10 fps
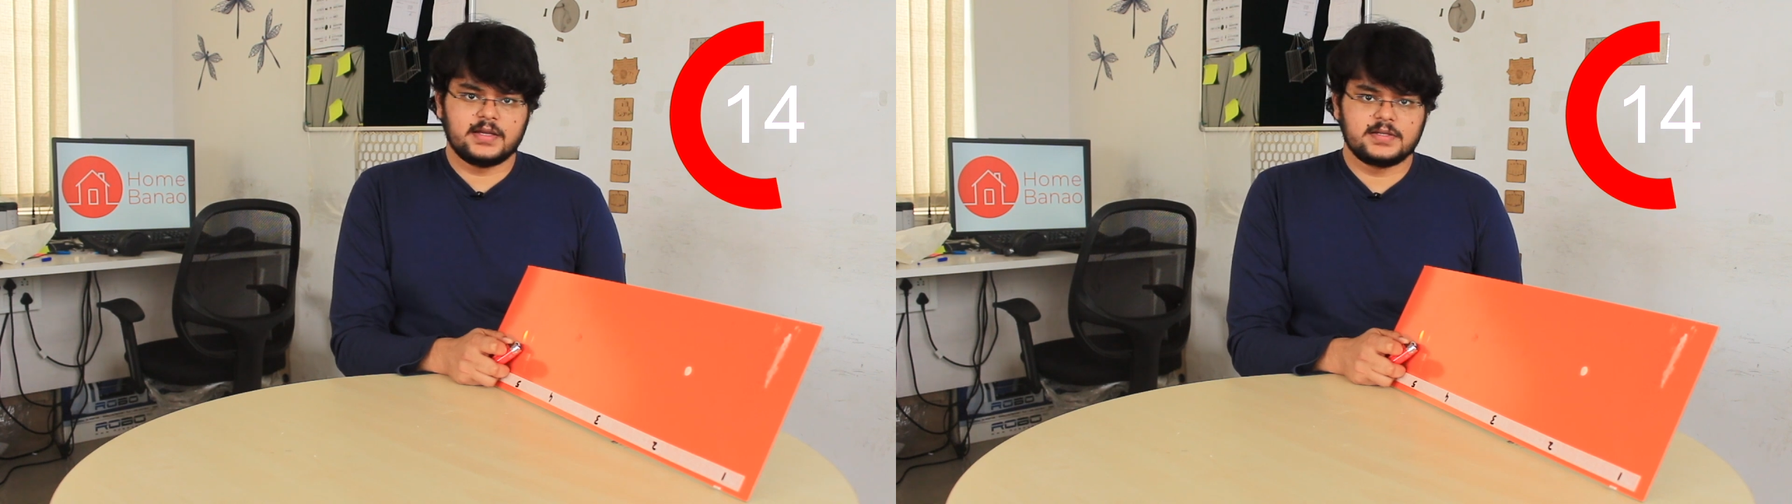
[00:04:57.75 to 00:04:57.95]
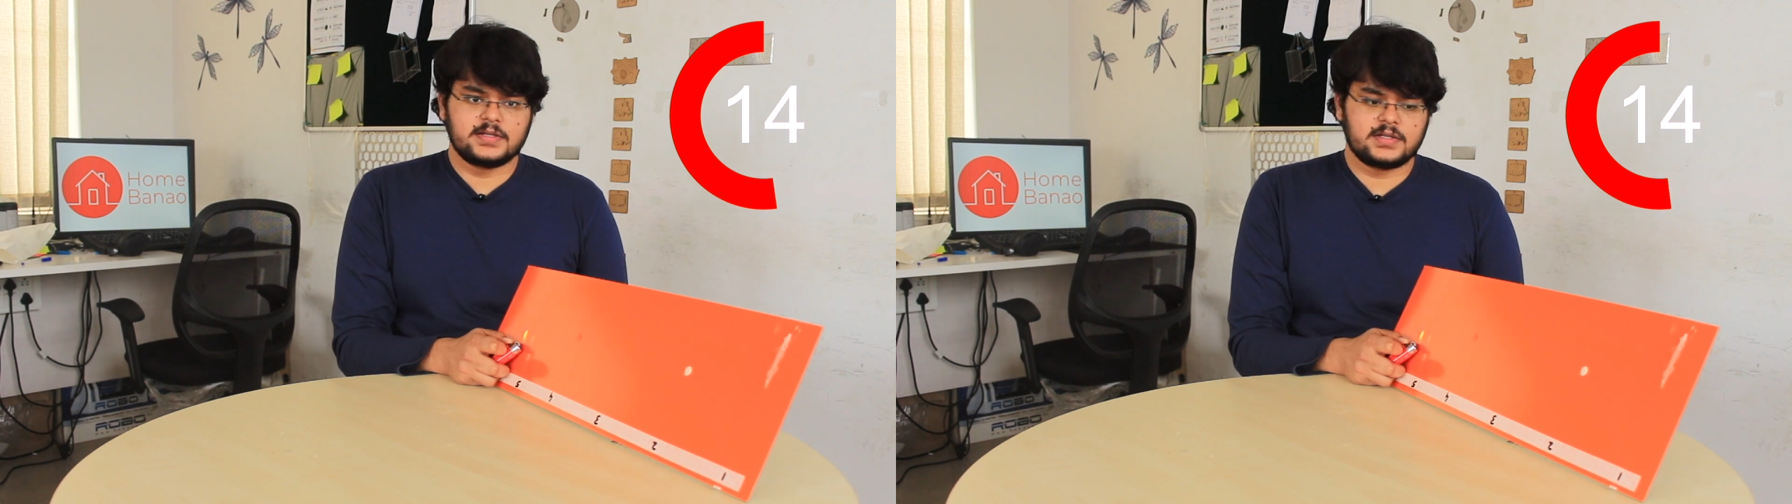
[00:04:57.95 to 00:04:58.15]

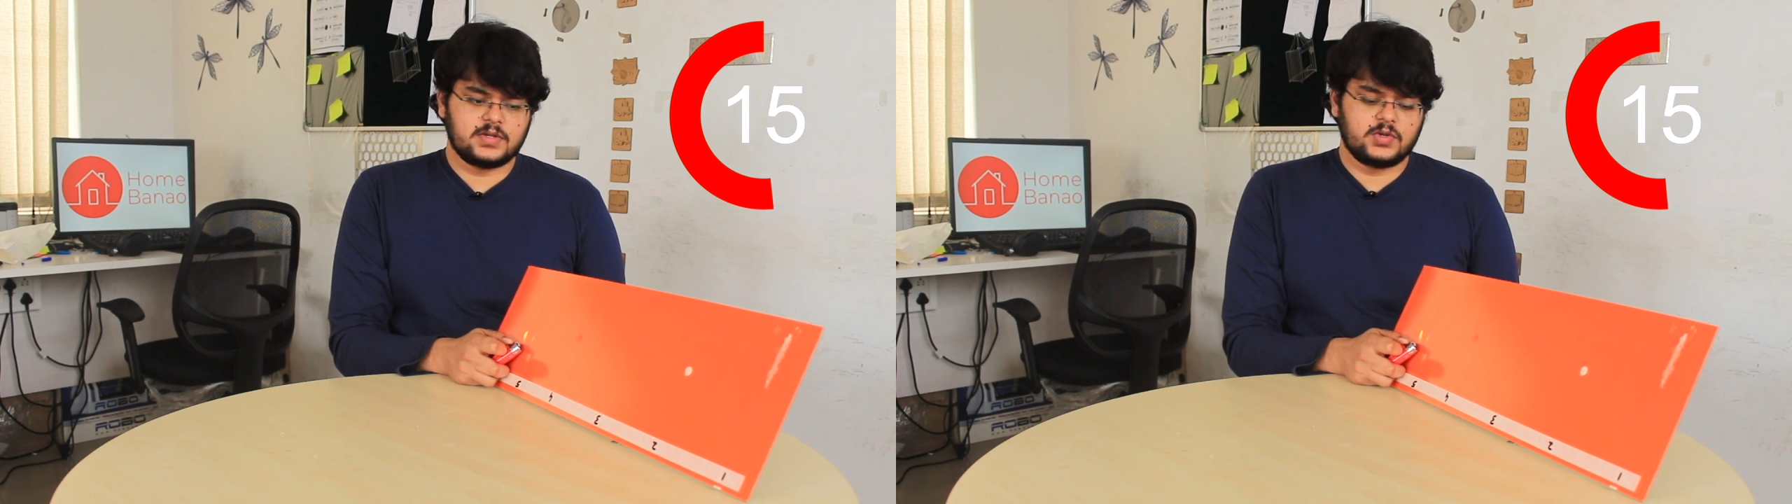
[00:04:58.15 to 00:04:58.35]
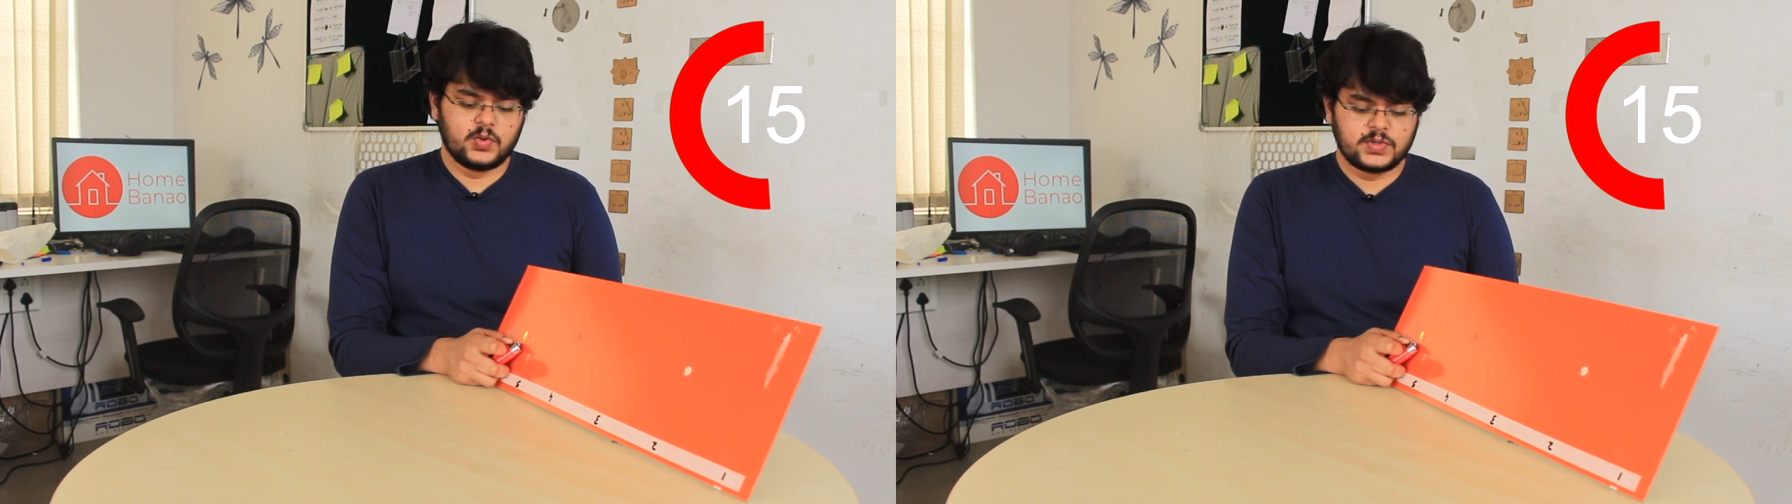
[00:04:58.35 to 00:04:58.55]
is
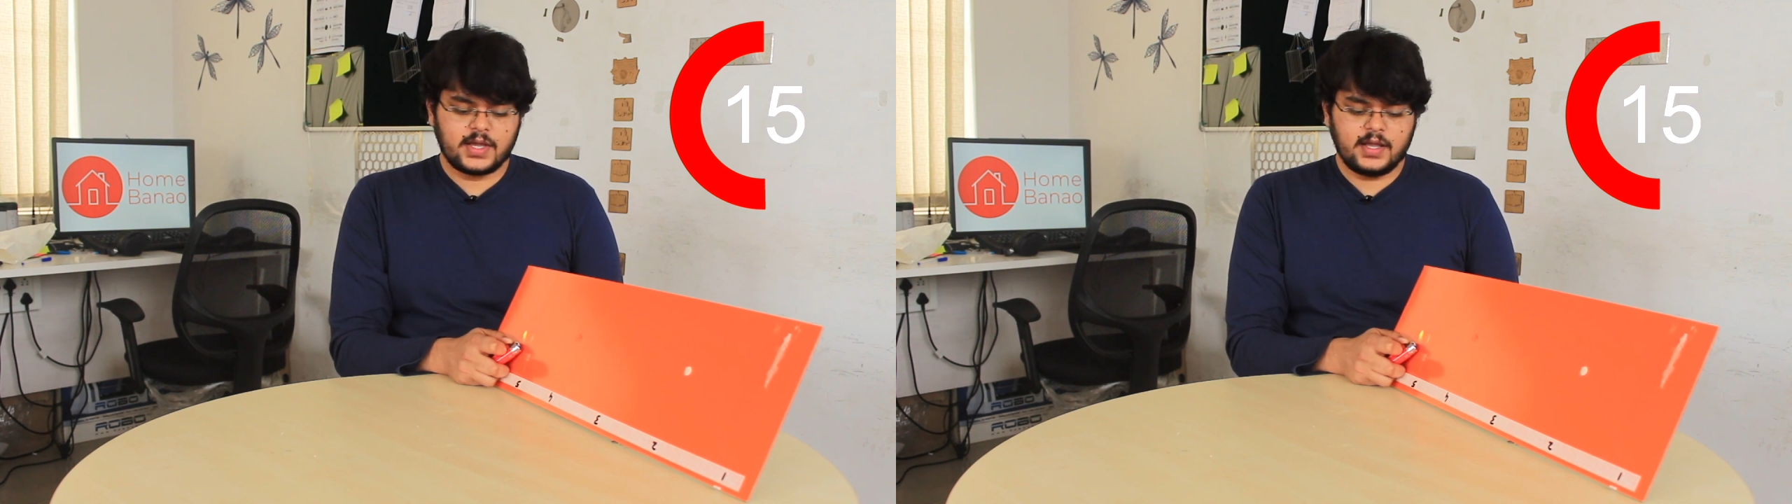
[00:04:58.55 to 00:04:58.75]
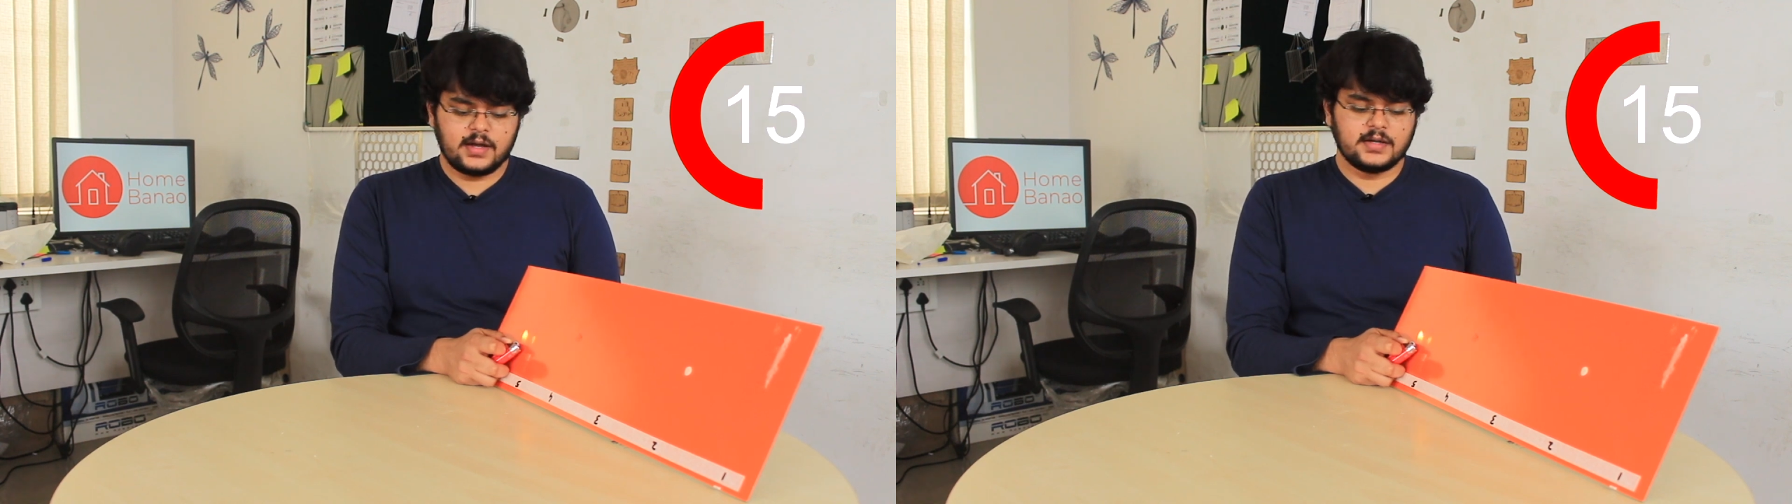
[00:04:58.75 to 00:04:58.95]

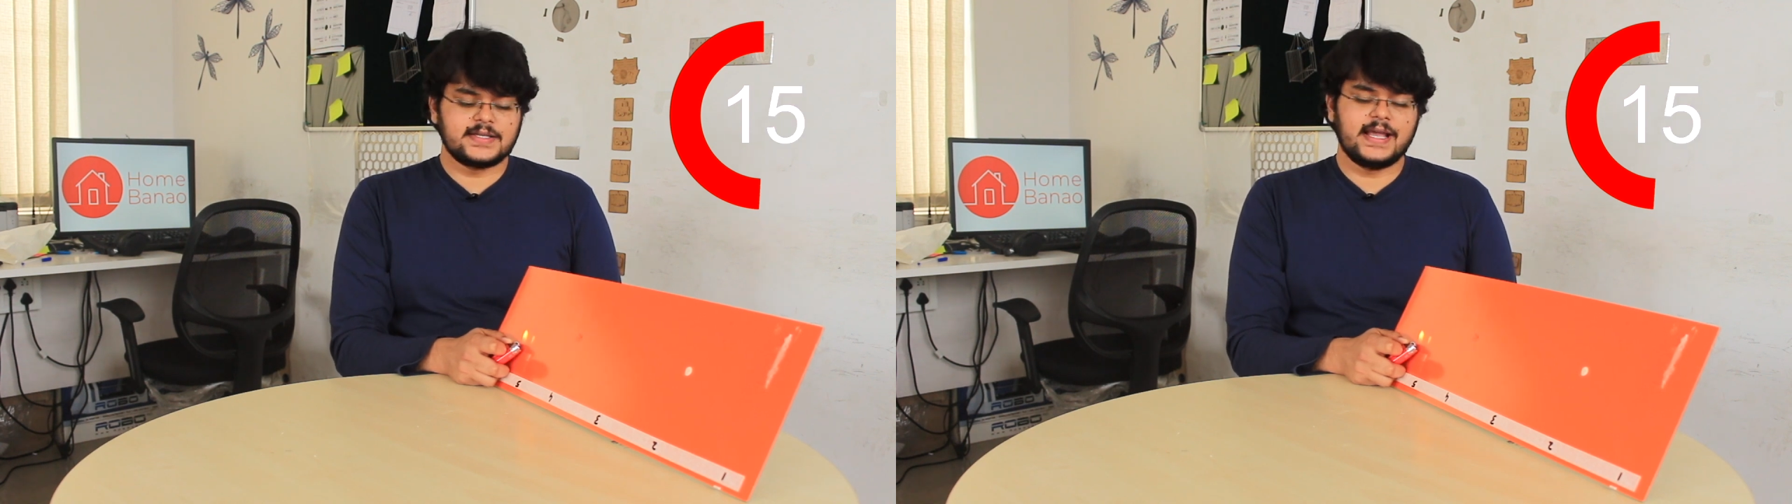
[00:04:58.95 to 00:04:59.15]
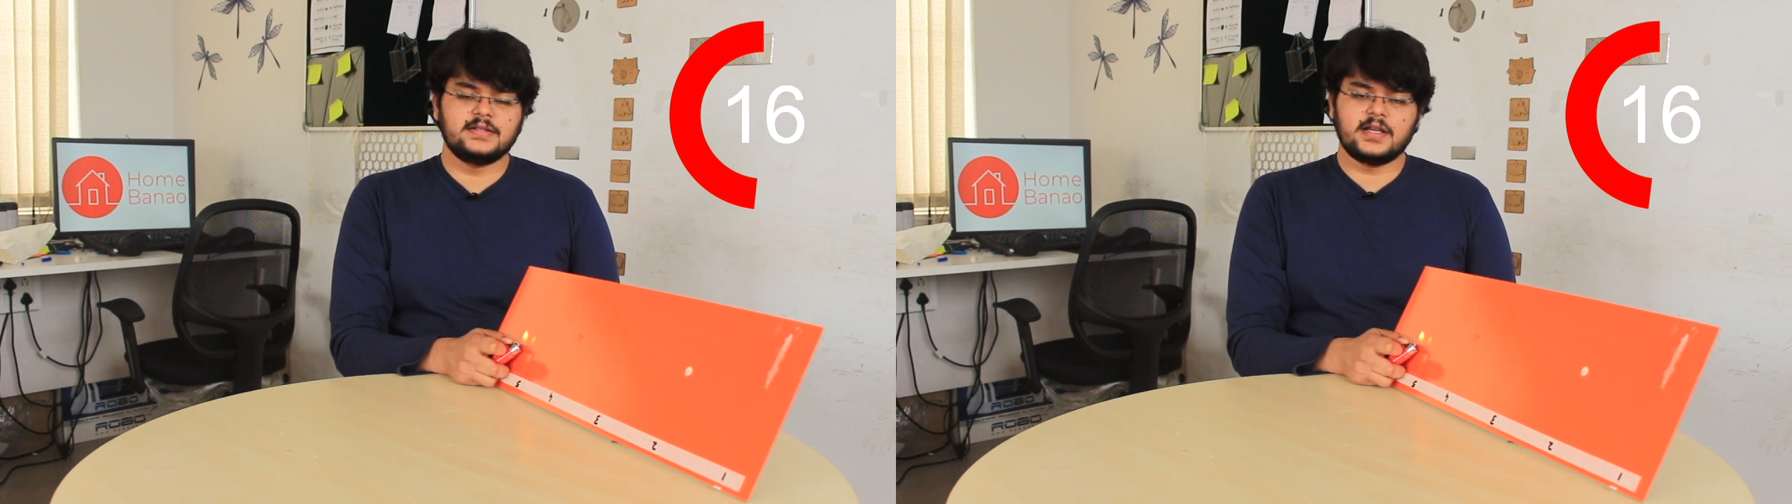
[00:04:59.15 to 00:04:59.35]
using a
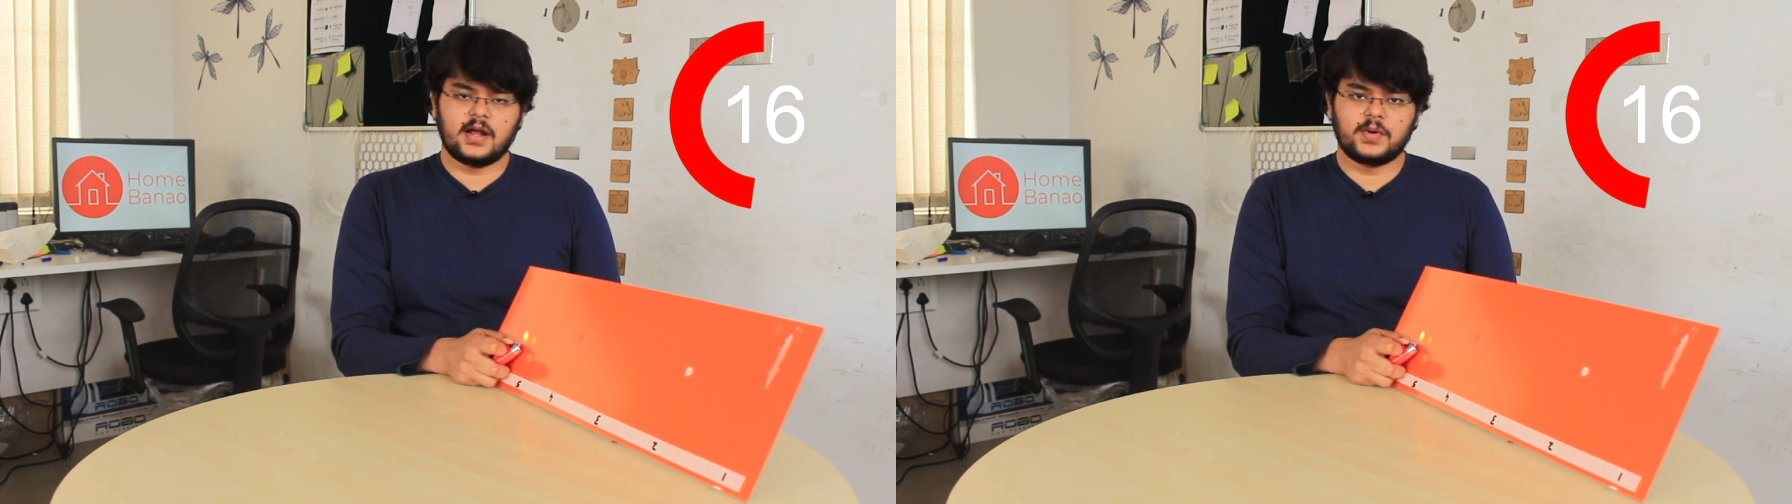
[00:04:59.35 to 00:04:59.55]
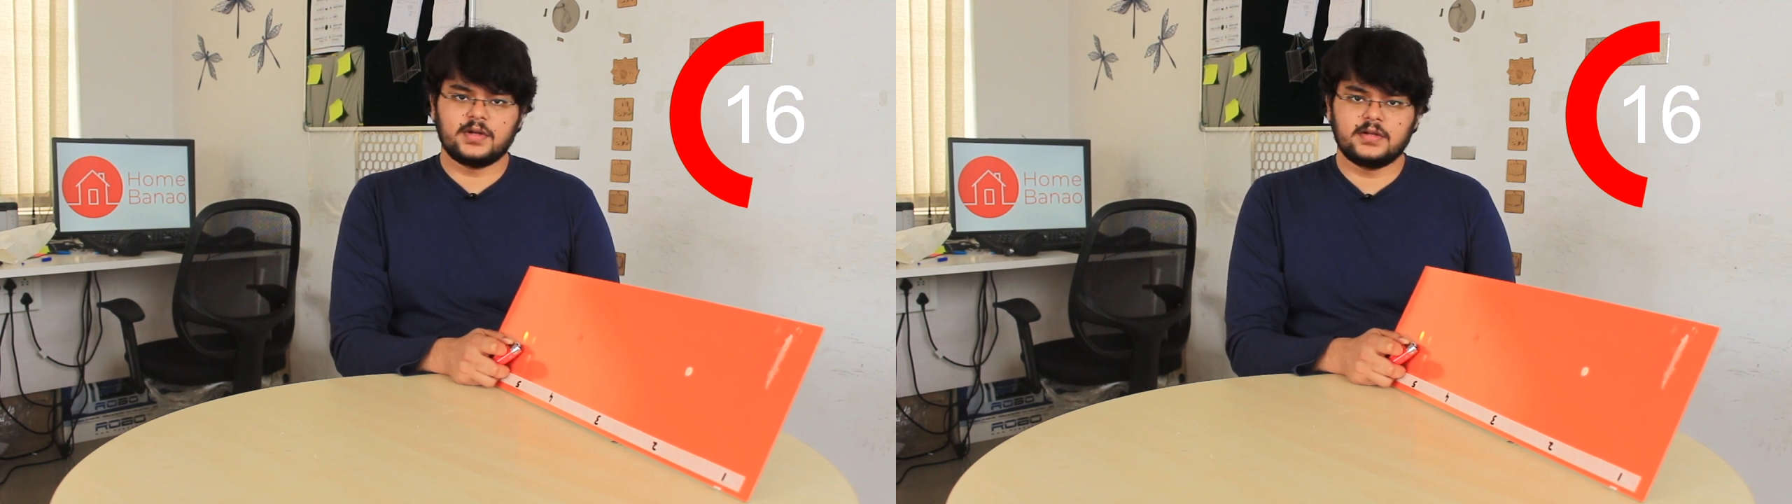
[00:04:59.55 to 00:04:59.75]
C N C
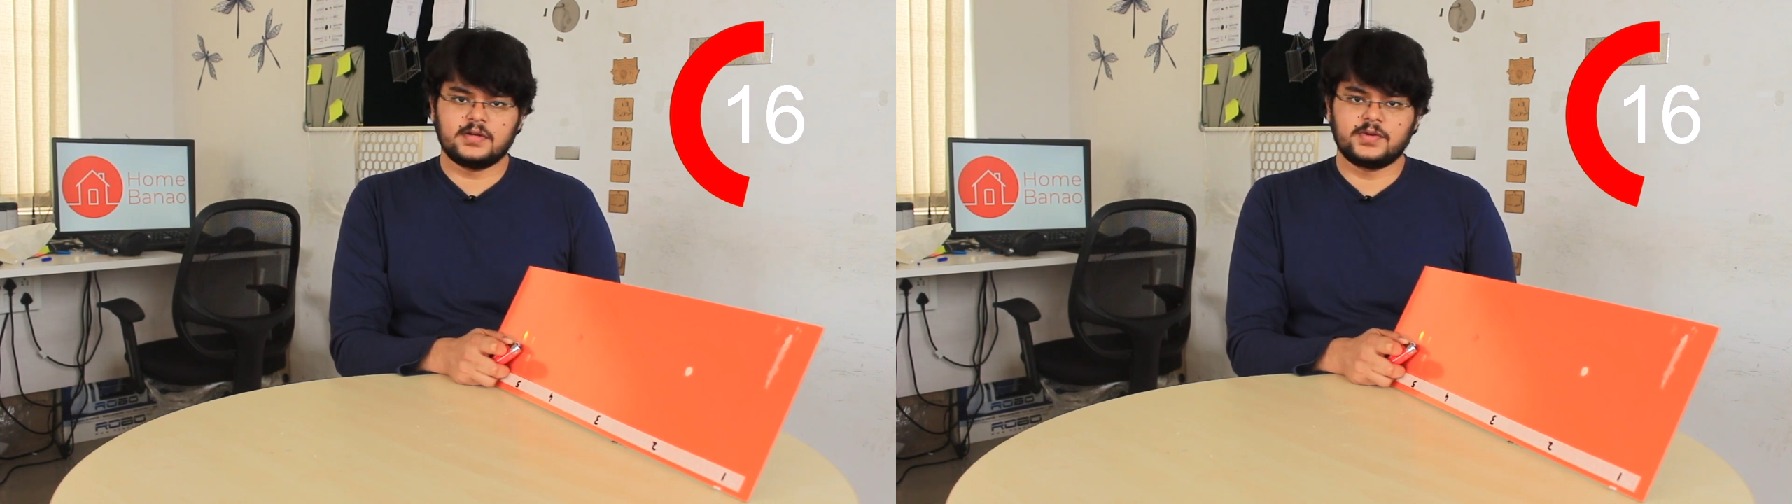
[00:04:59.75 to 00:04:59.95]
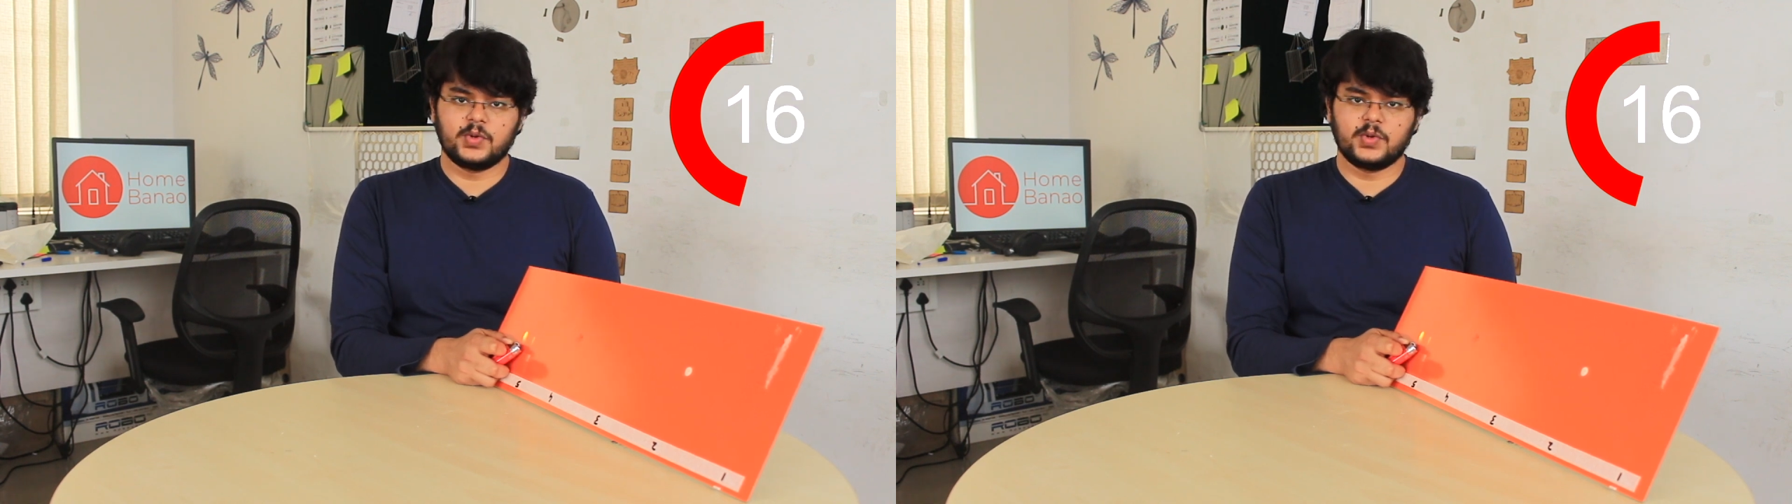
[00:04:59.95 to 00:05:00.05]
router,